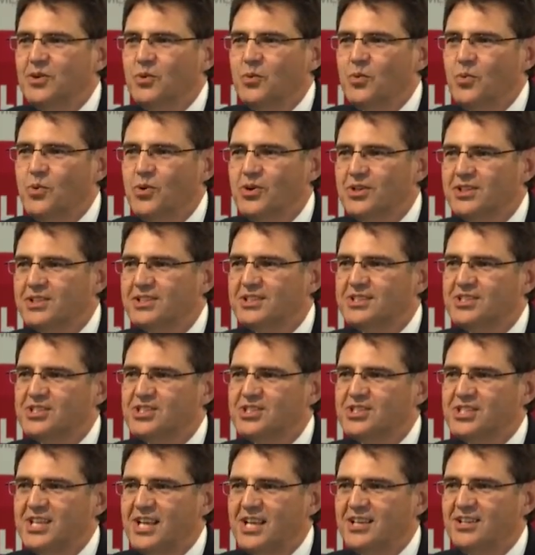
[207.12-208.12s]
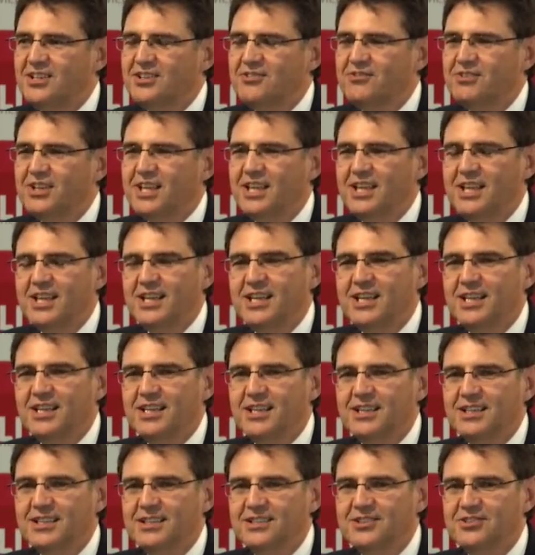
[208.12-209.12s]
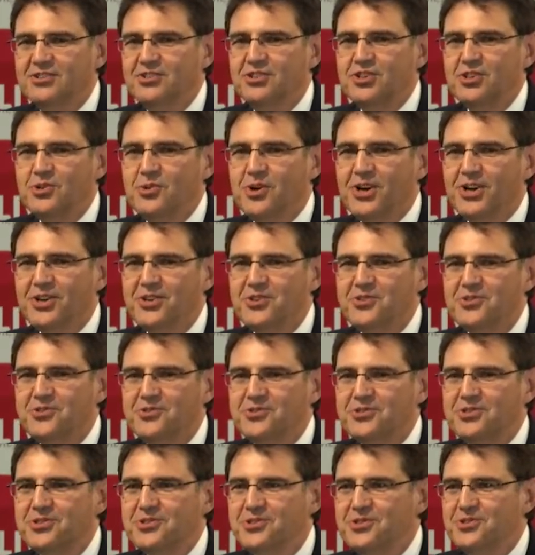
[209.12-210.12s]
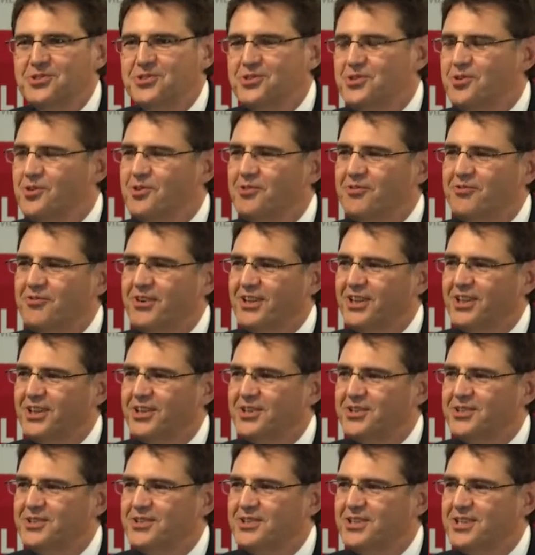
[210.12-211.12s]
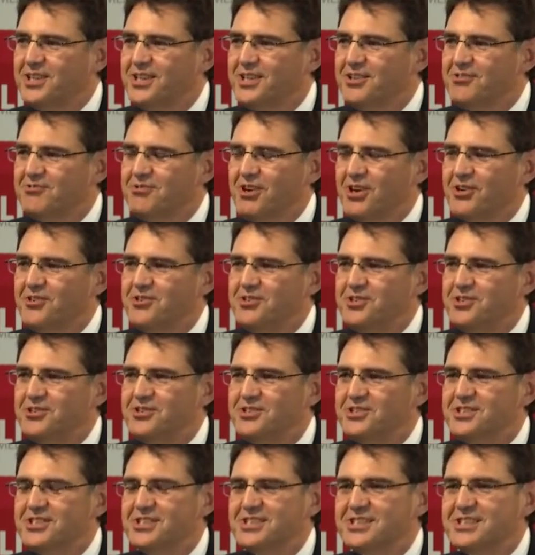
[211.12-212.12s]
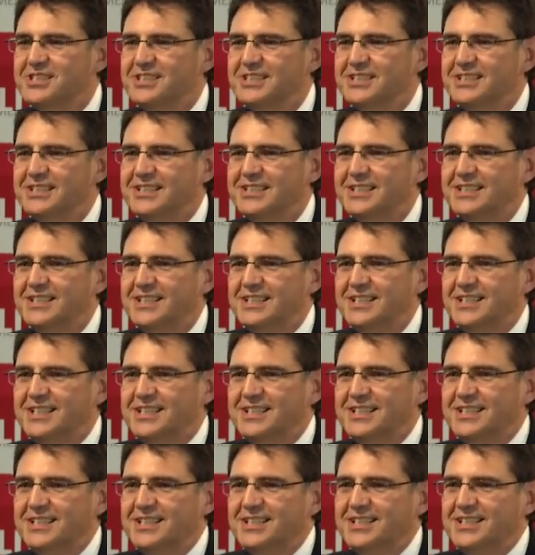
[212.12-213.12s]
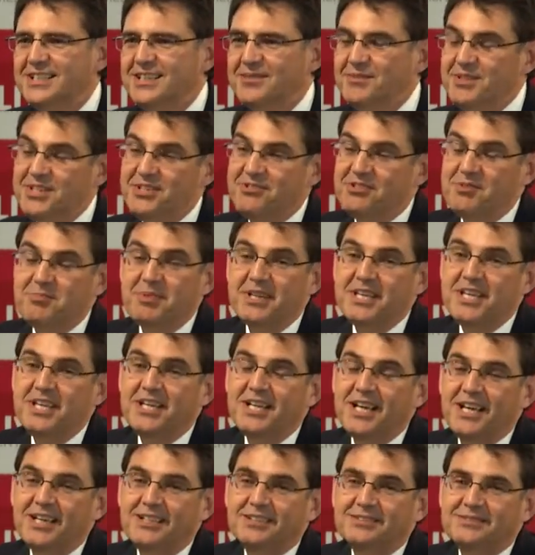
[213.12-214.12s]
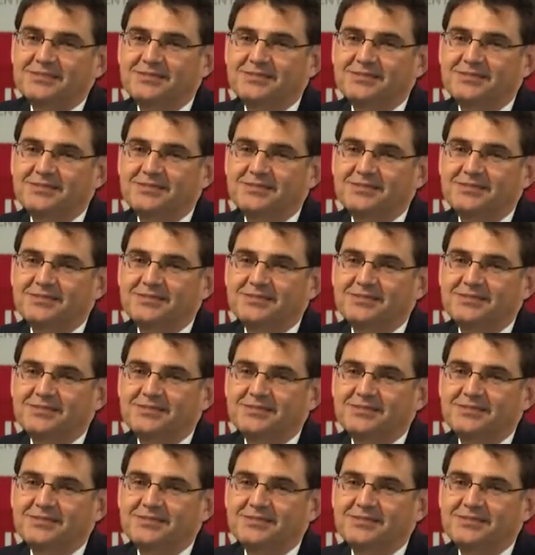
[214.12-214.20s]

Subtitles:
what standard of care do you owe to your fellow road users? I mean, you're a beginner